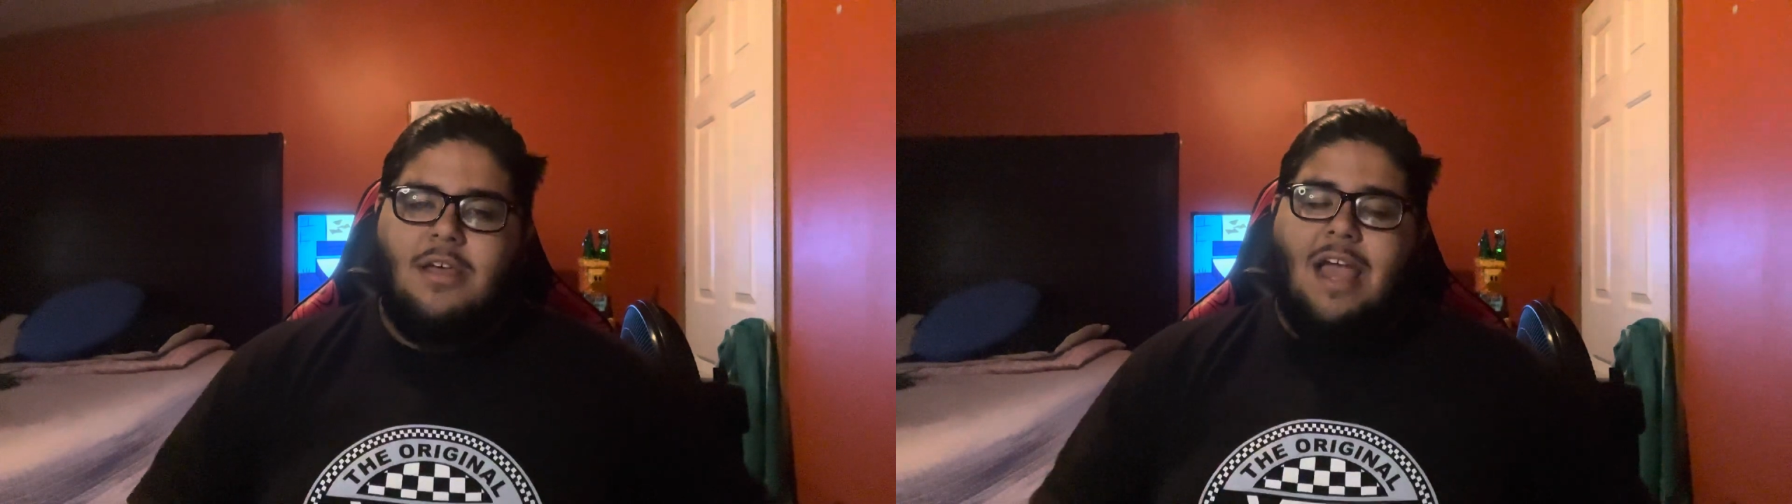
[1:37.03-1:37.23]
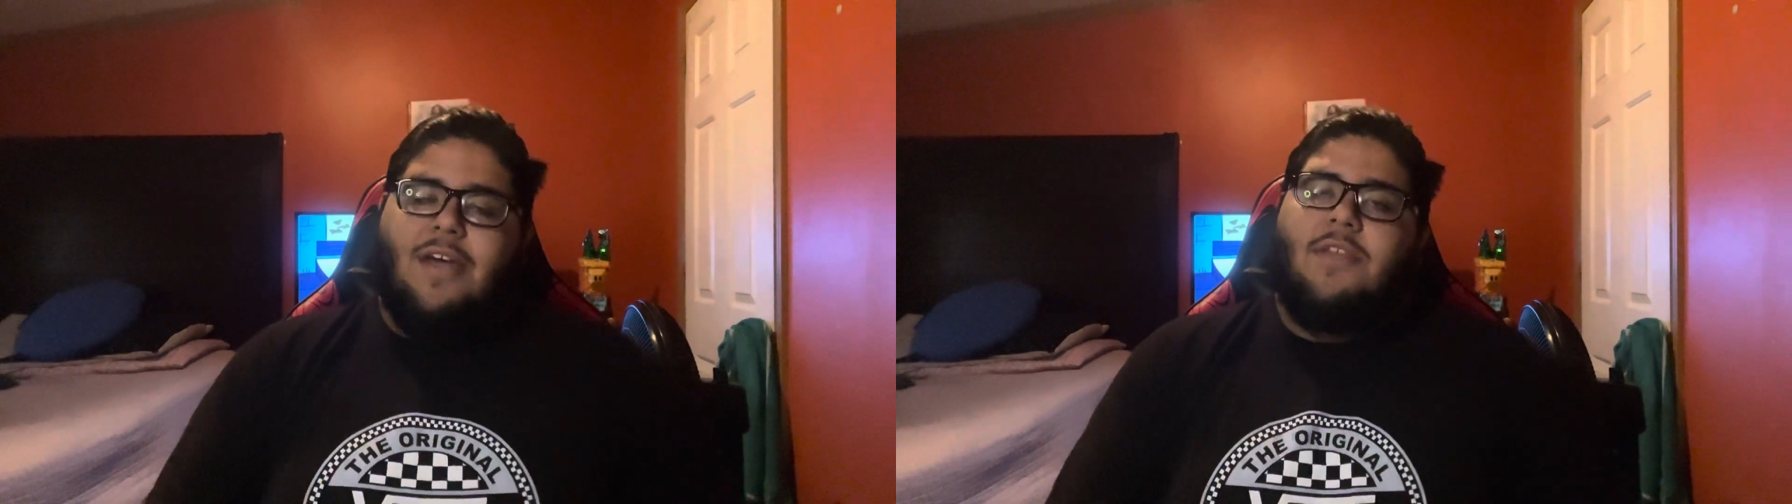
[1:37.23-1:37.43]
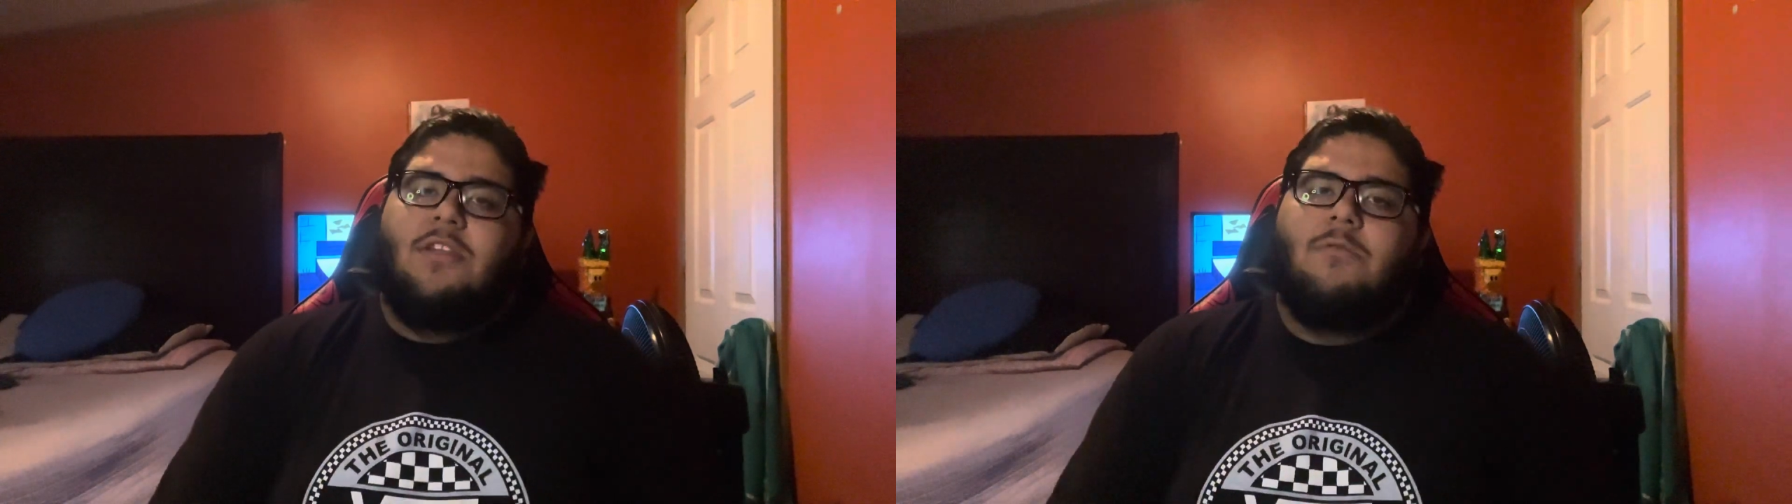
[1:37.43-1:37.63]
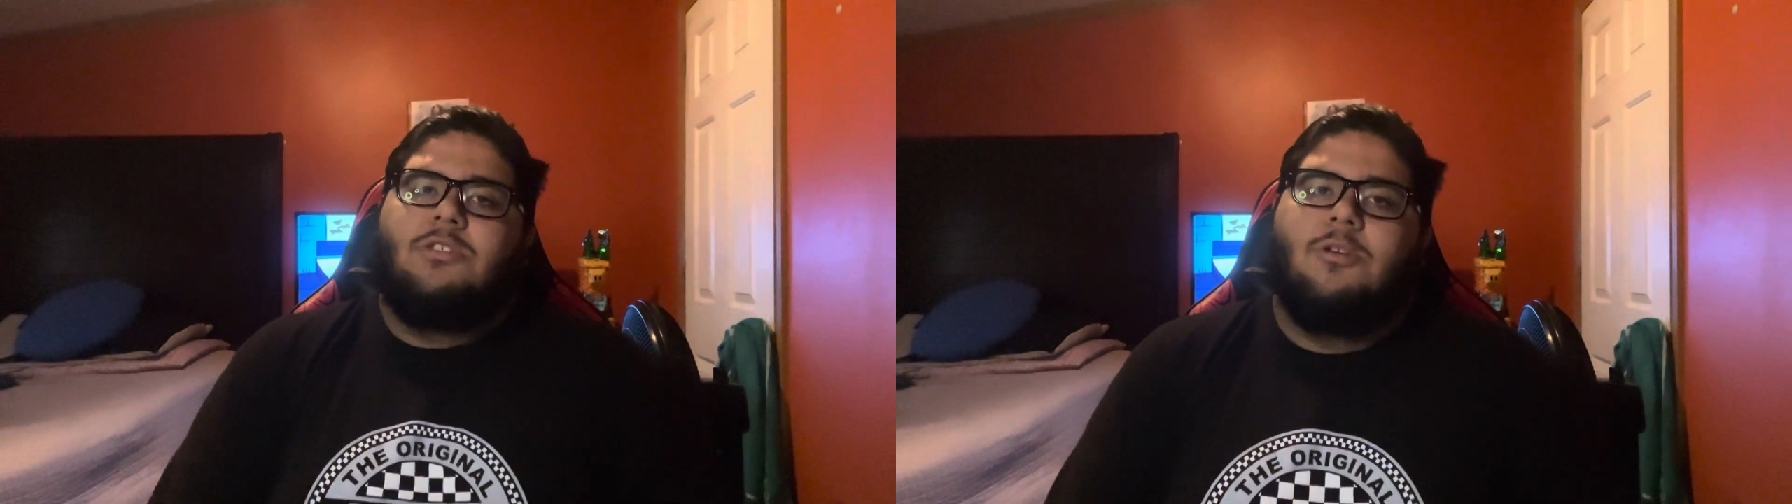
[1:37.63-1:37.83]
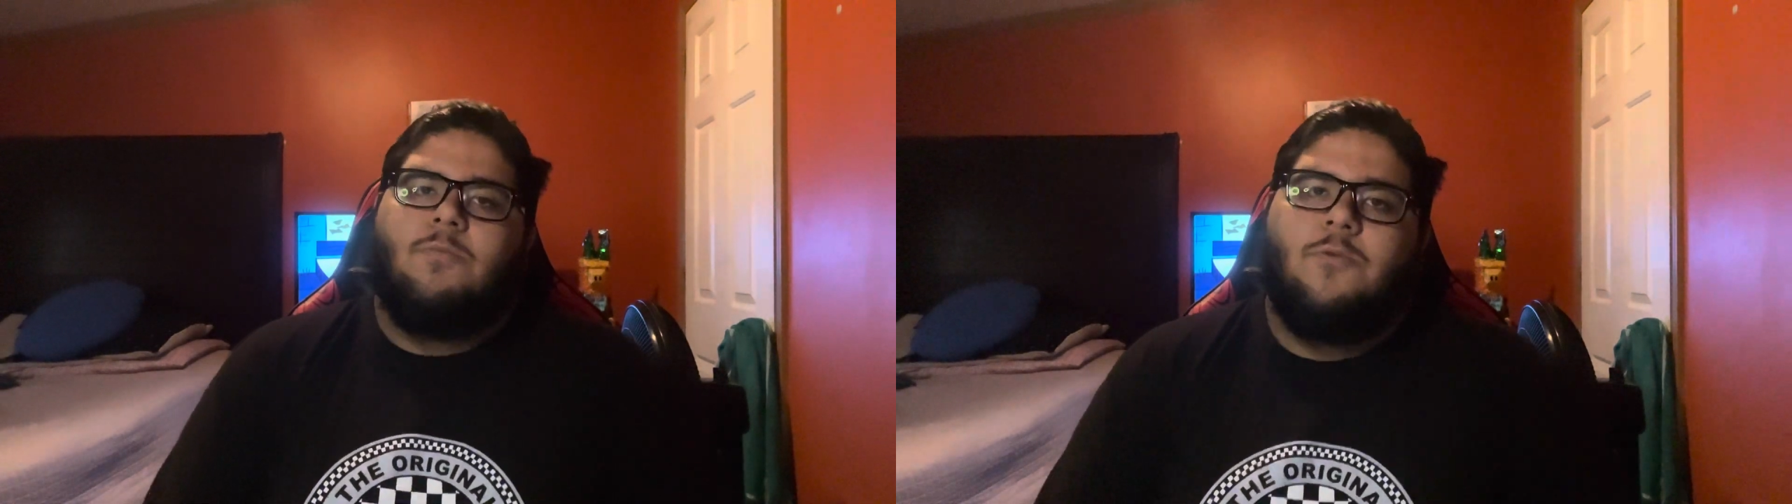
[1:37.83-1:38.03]
And then there were
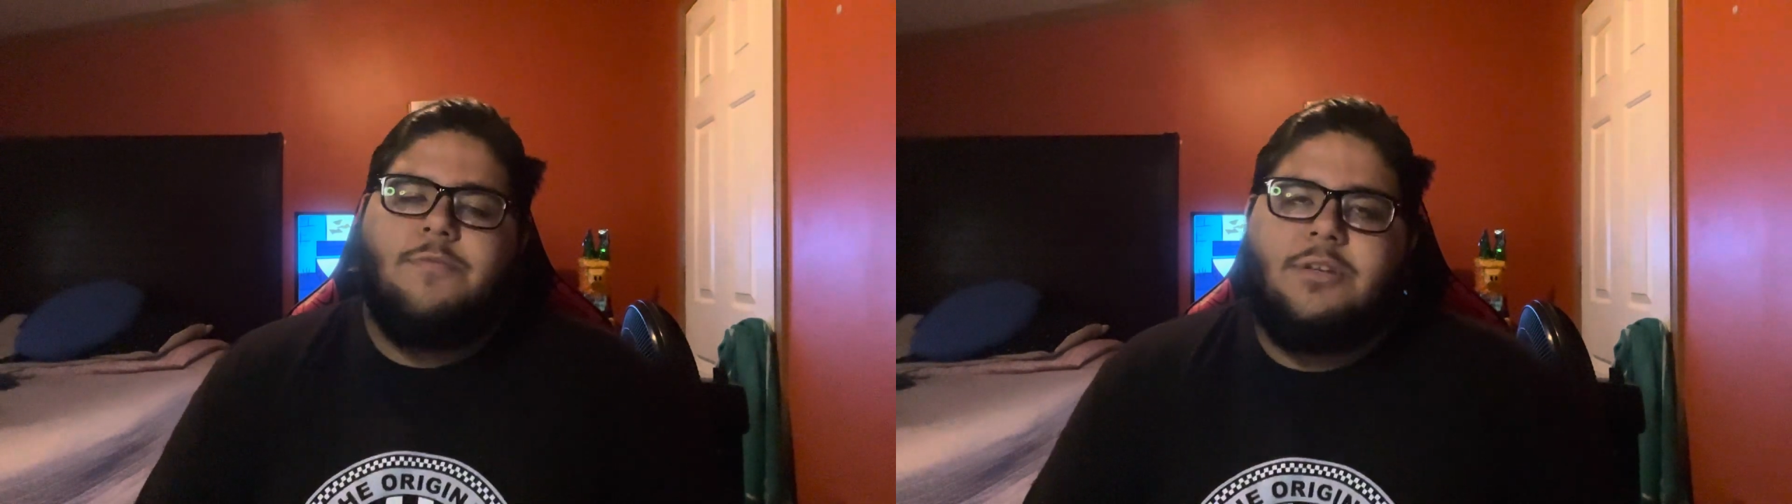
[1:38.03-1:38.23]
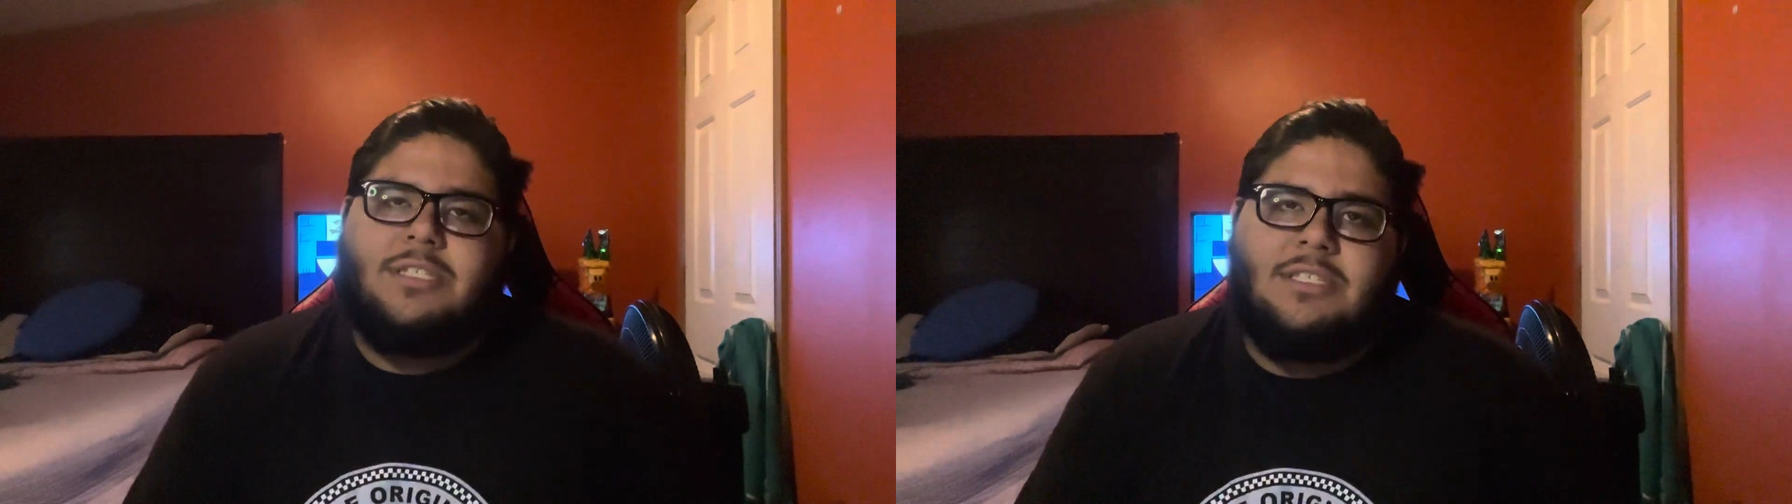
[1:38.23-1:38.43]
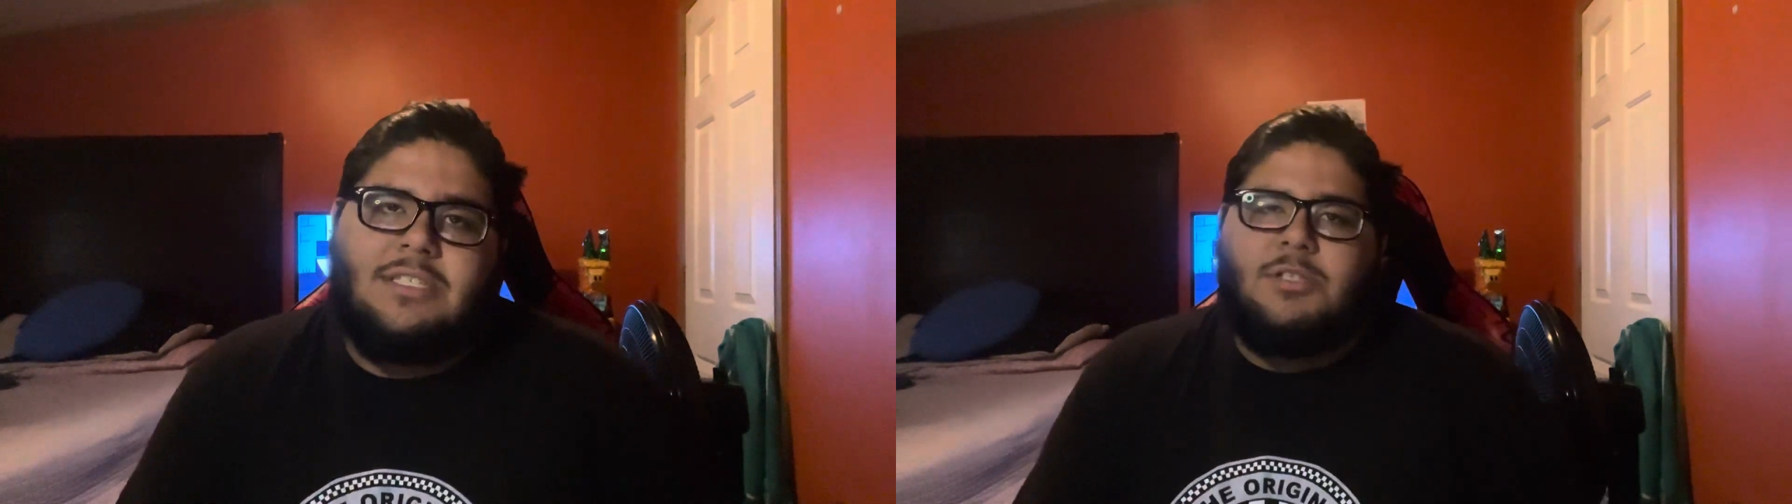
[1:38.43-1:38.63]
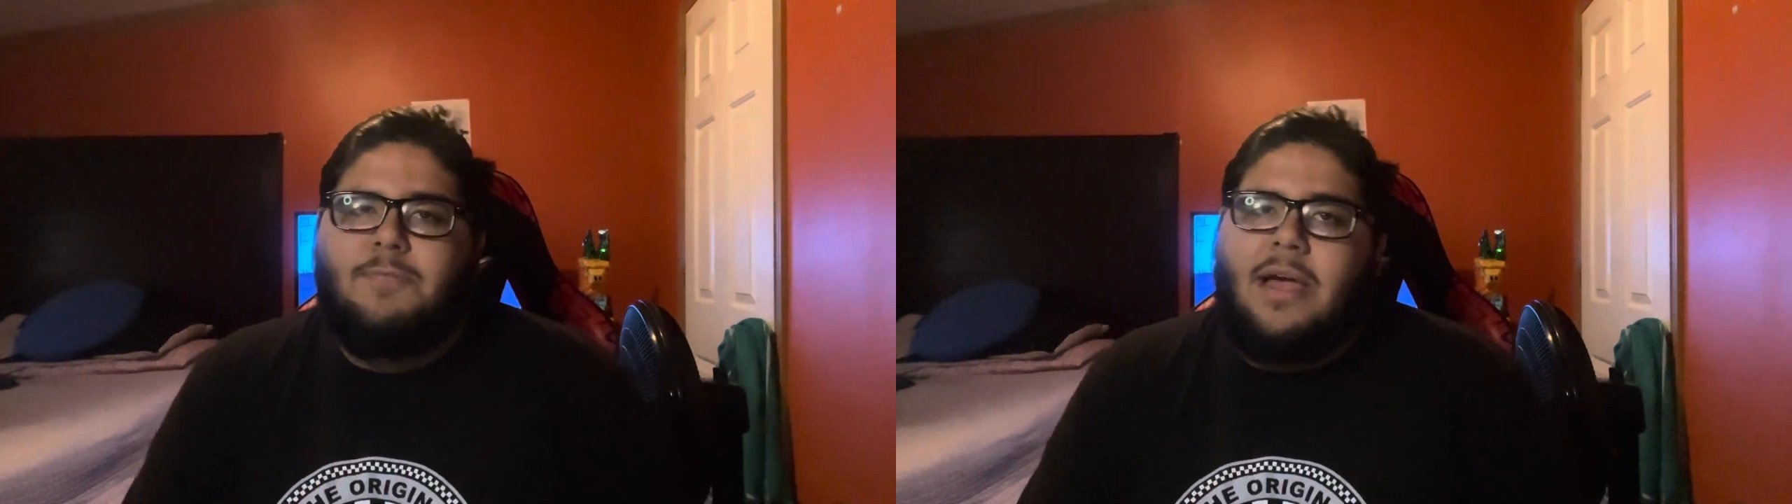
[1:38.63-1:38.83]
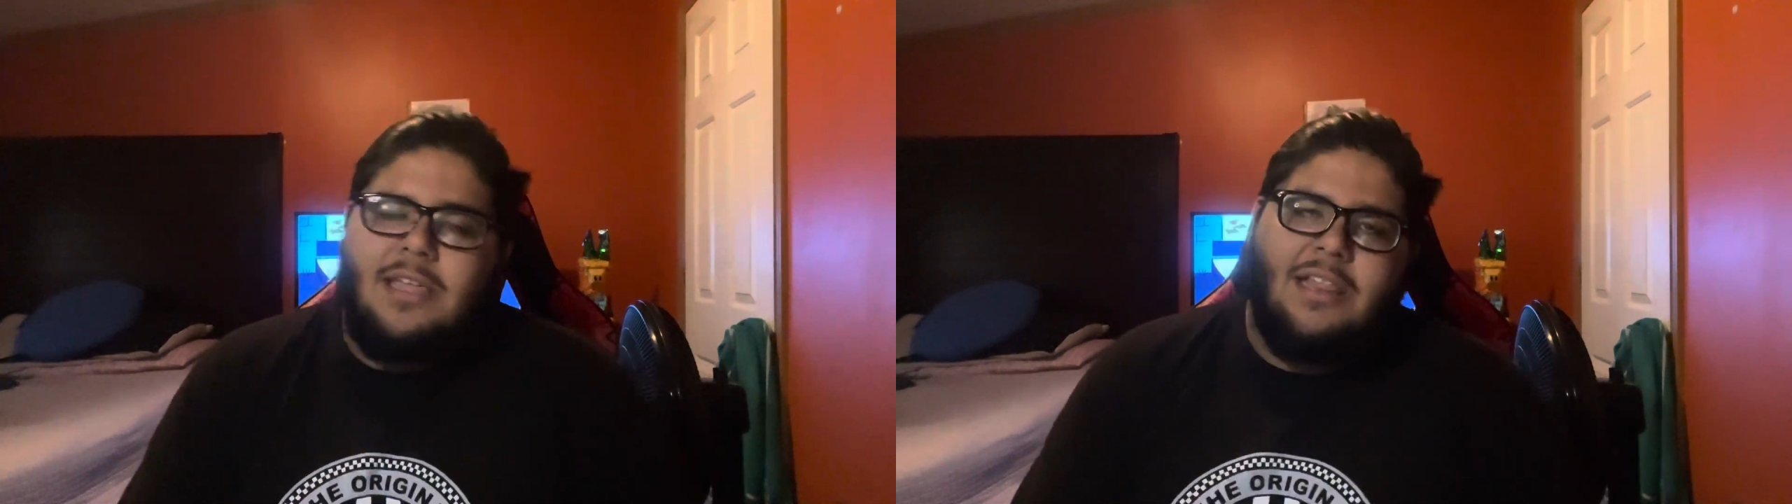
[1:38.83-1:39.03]
some rumors
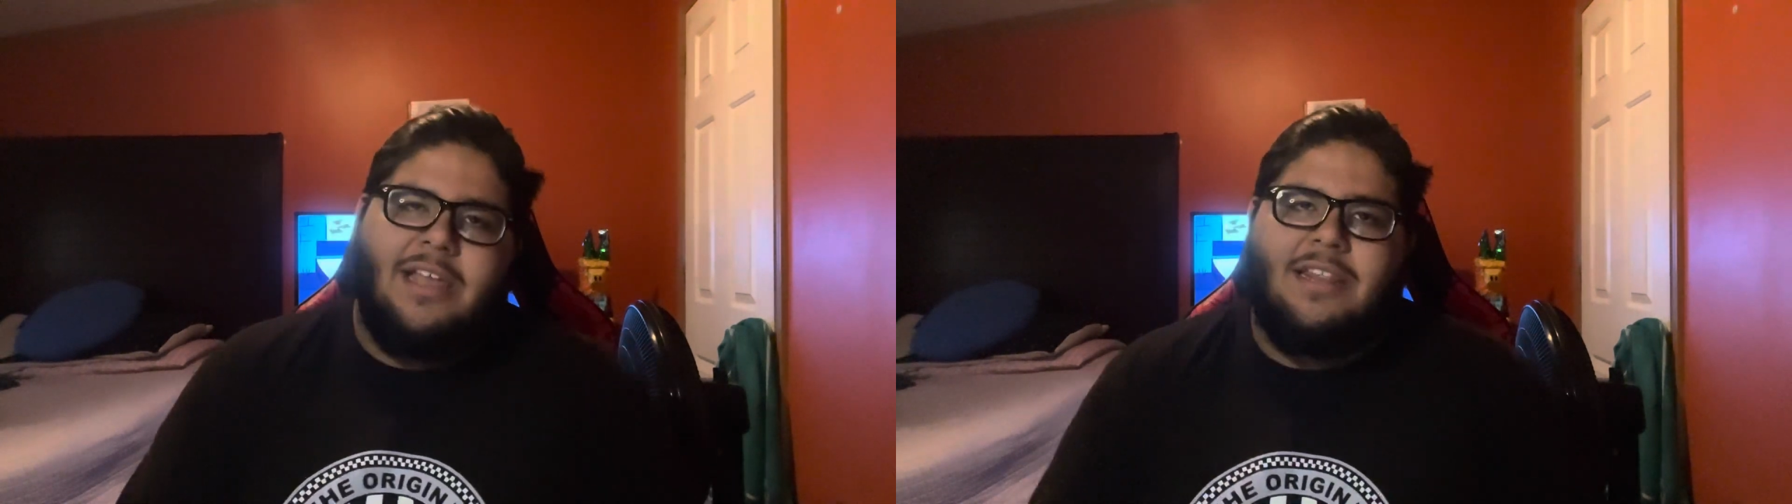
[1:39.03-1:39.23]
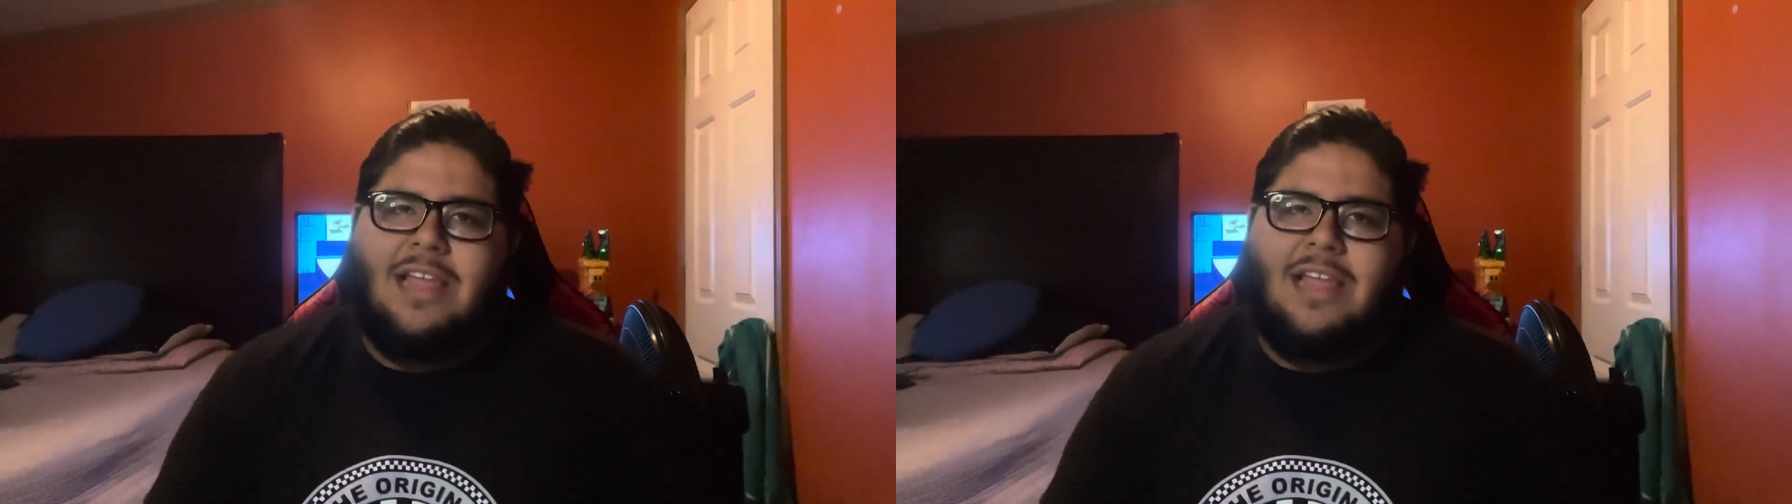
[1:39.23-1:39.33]
speculating